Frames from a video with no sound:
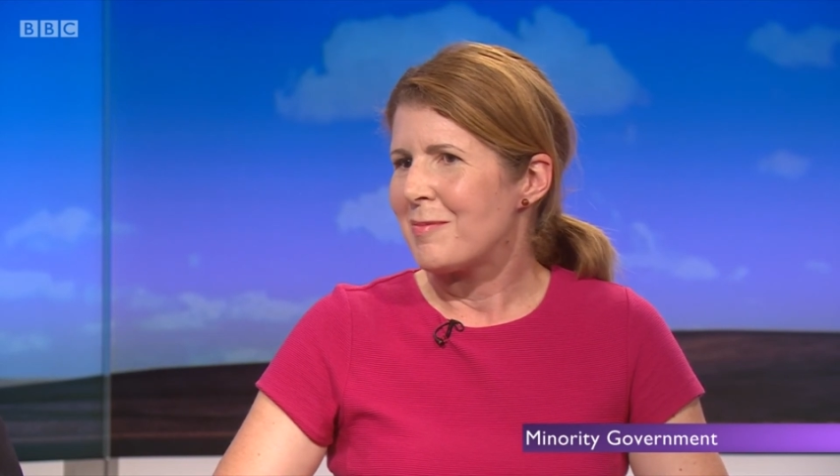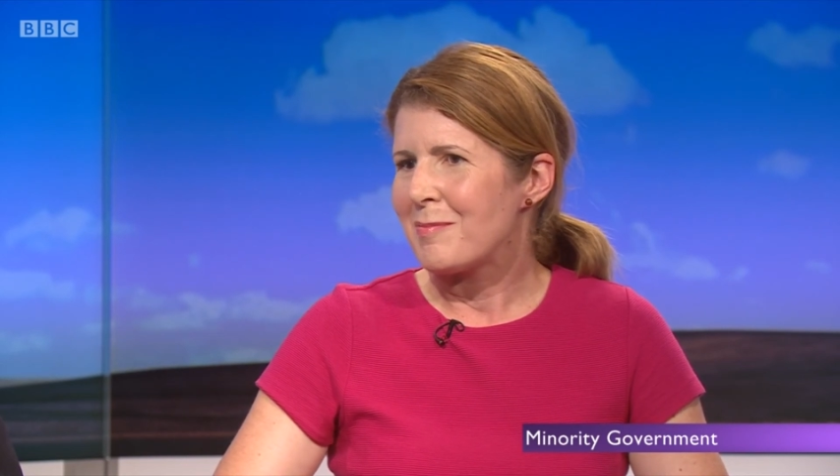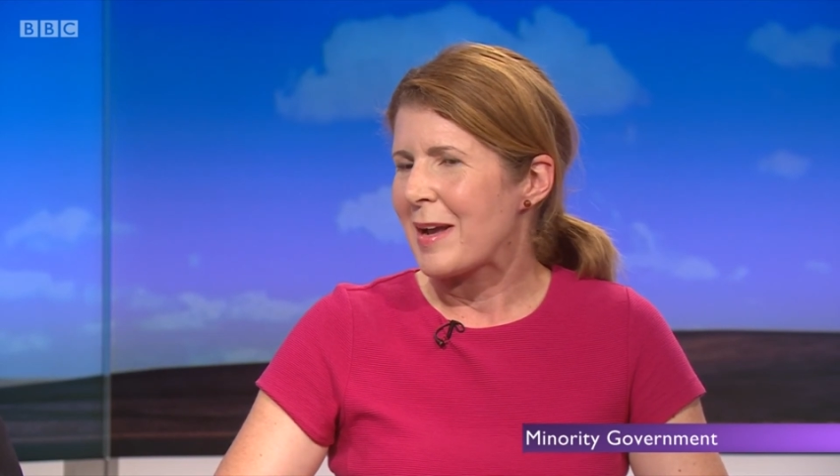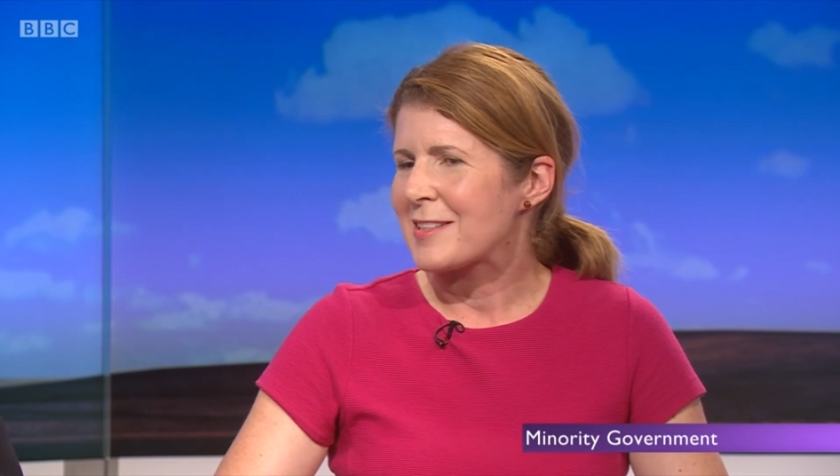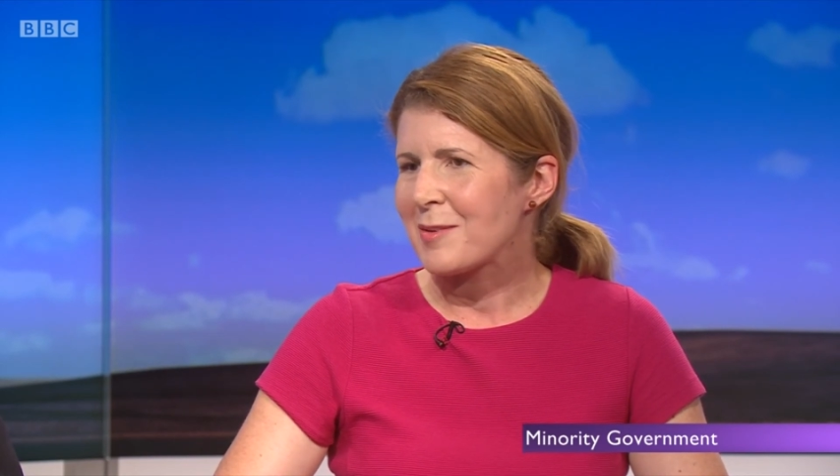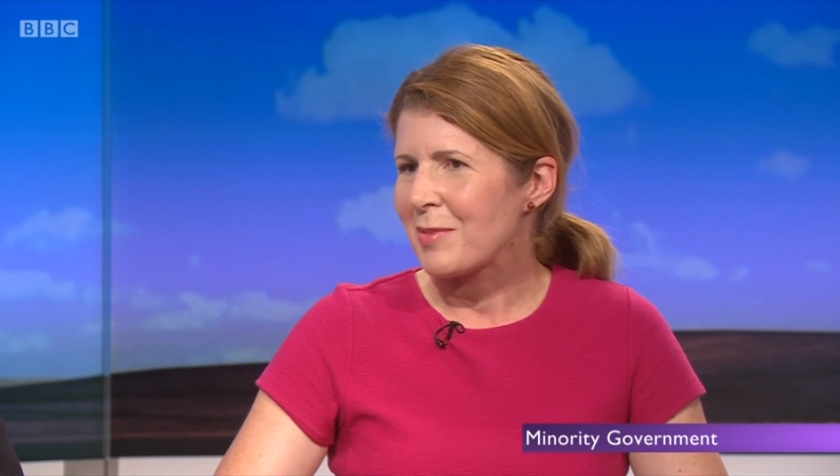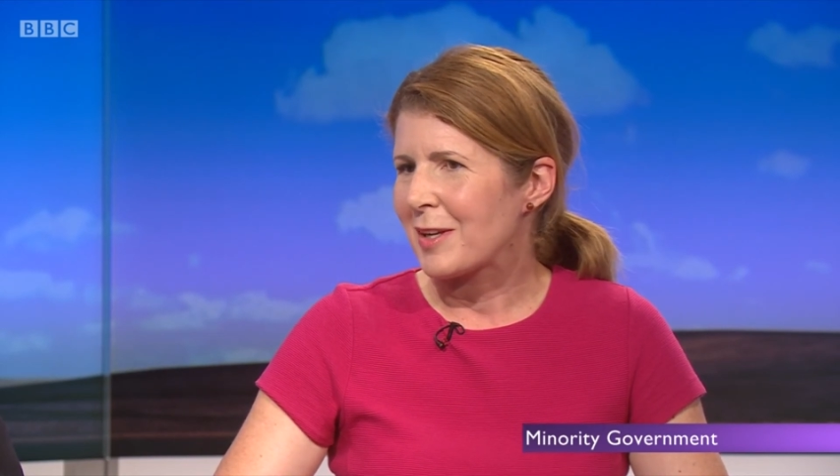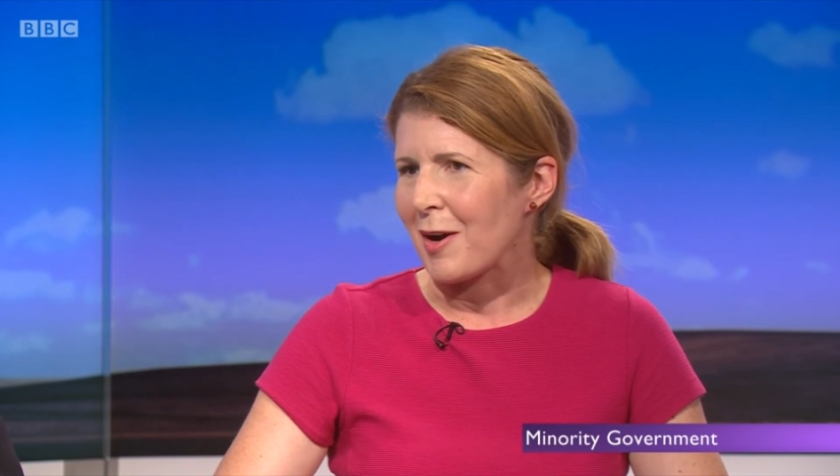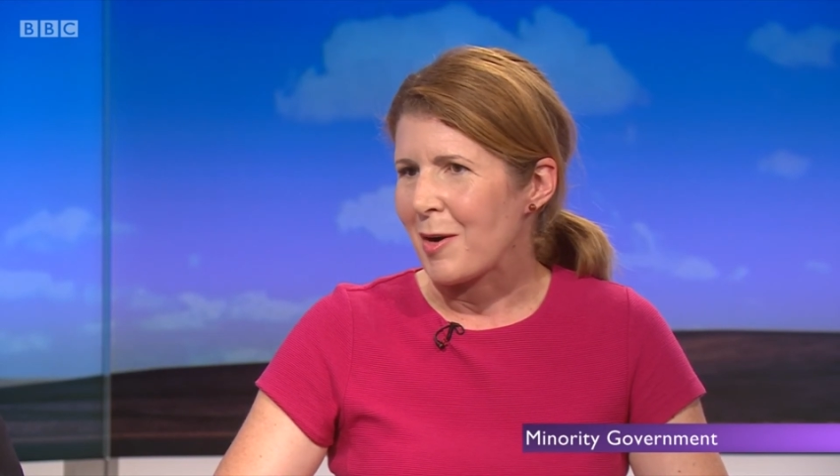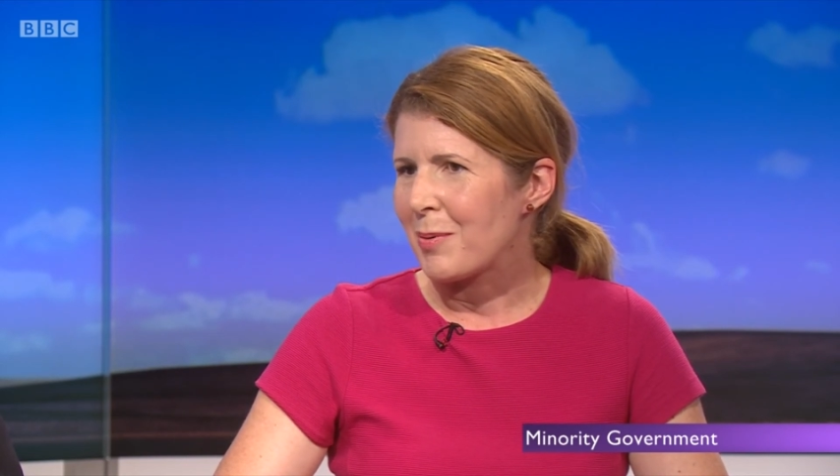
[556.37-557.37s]
make
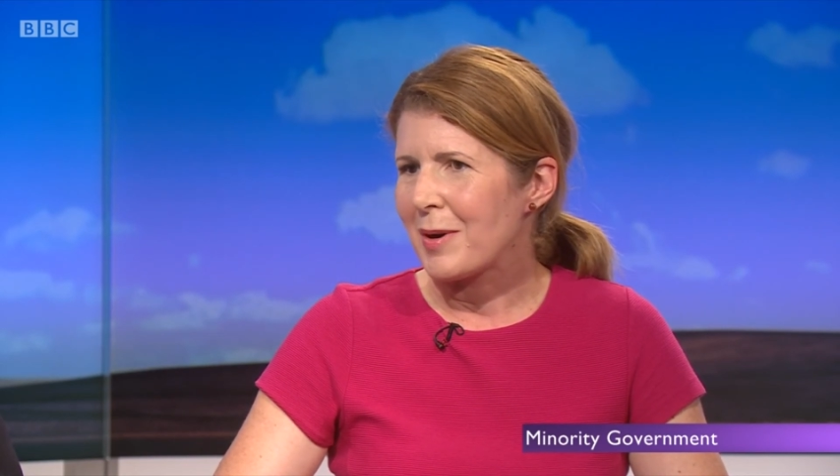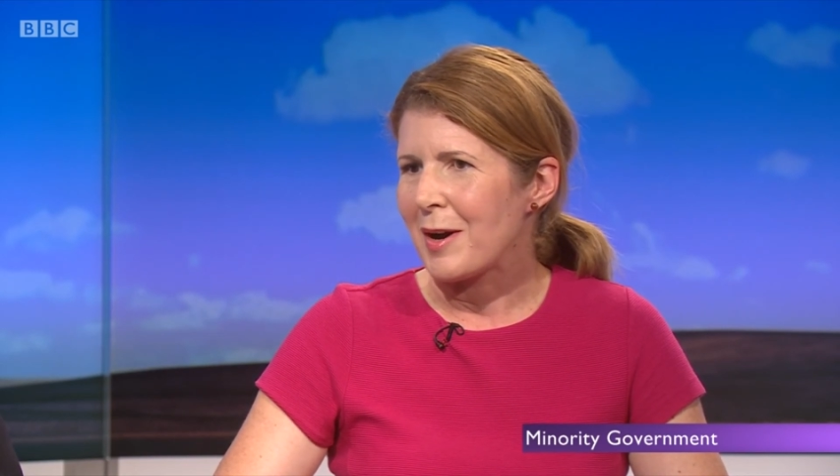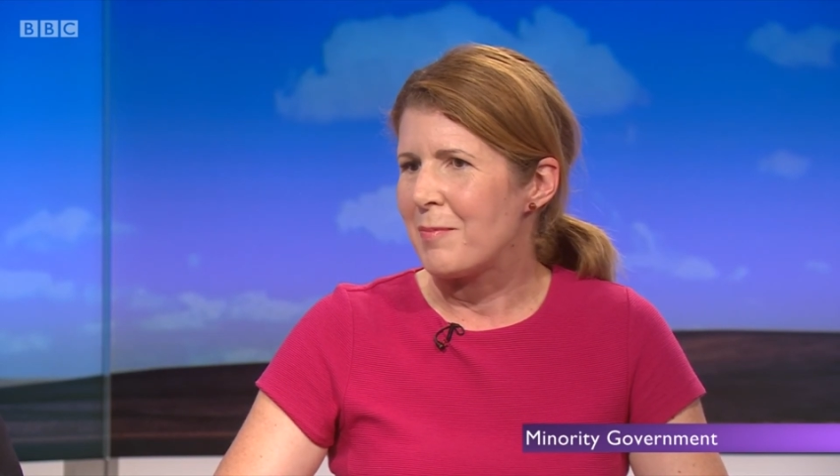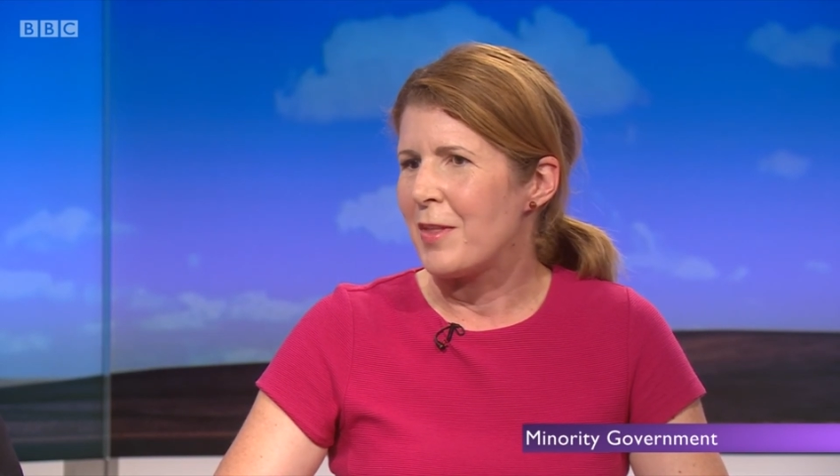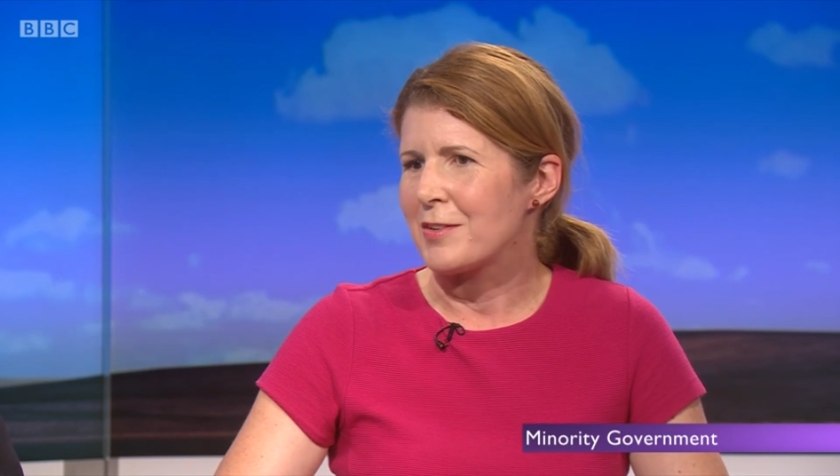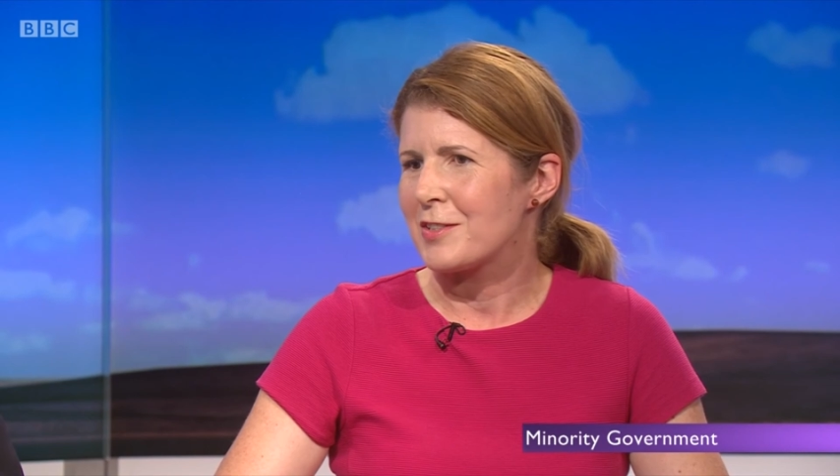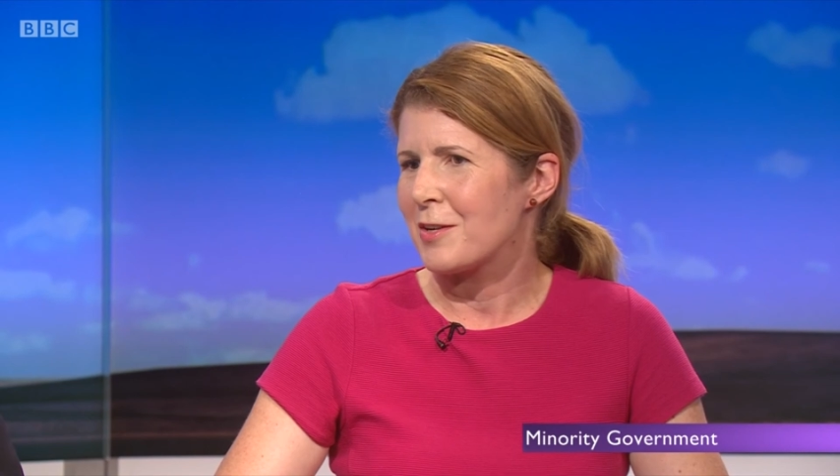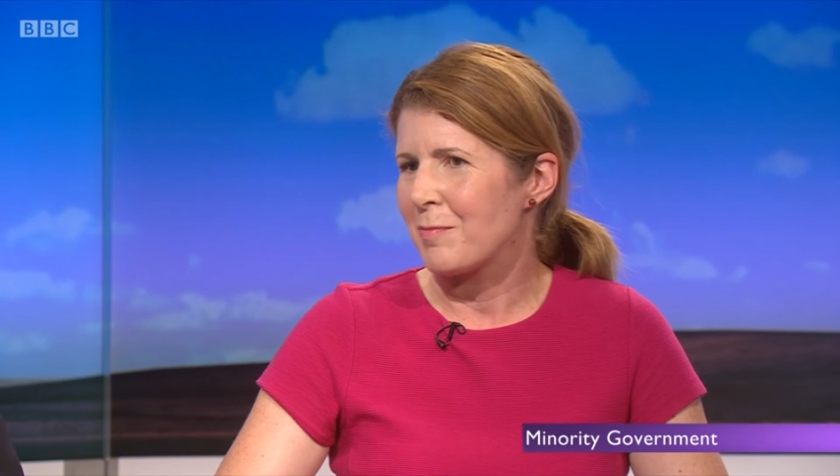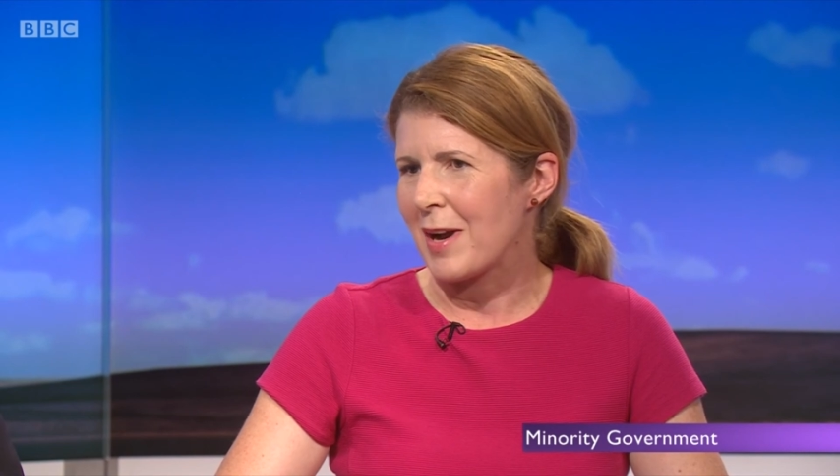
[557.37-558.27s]
something up that